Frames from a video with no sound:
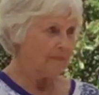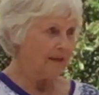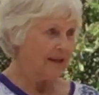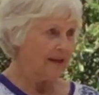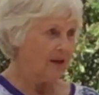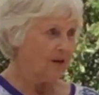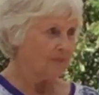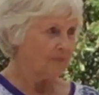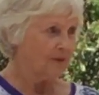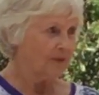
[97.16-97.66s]
be
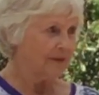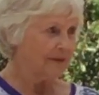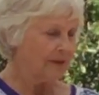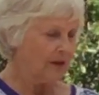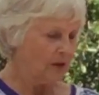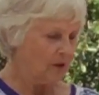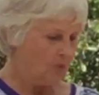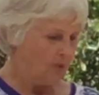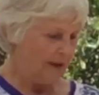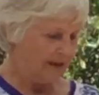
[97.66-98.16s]
helpful in
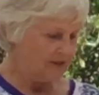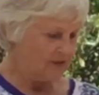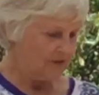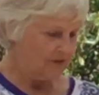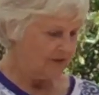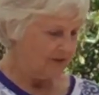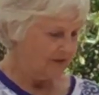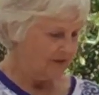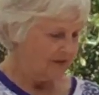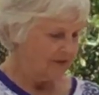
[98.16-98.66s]
our
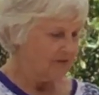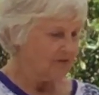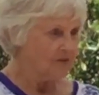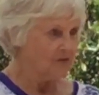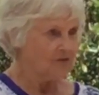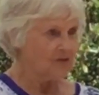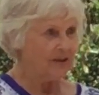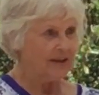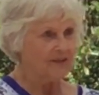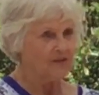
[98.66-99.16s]
quest to
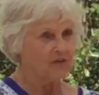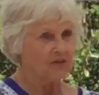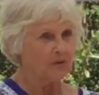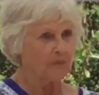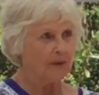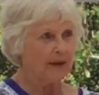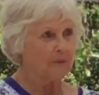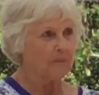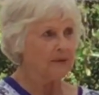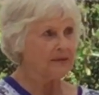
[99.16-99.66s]
change the
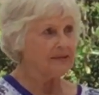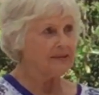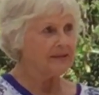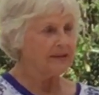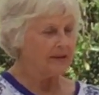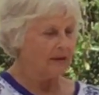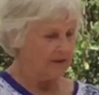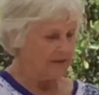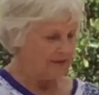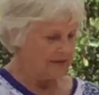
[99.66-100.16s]
way we
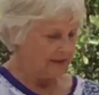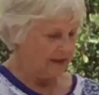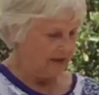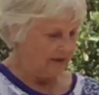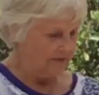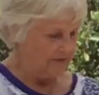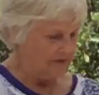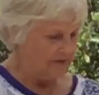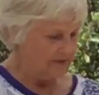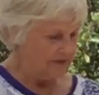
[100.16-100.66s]
see
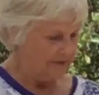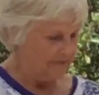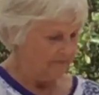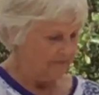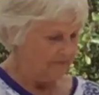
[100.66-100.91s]
ourselves?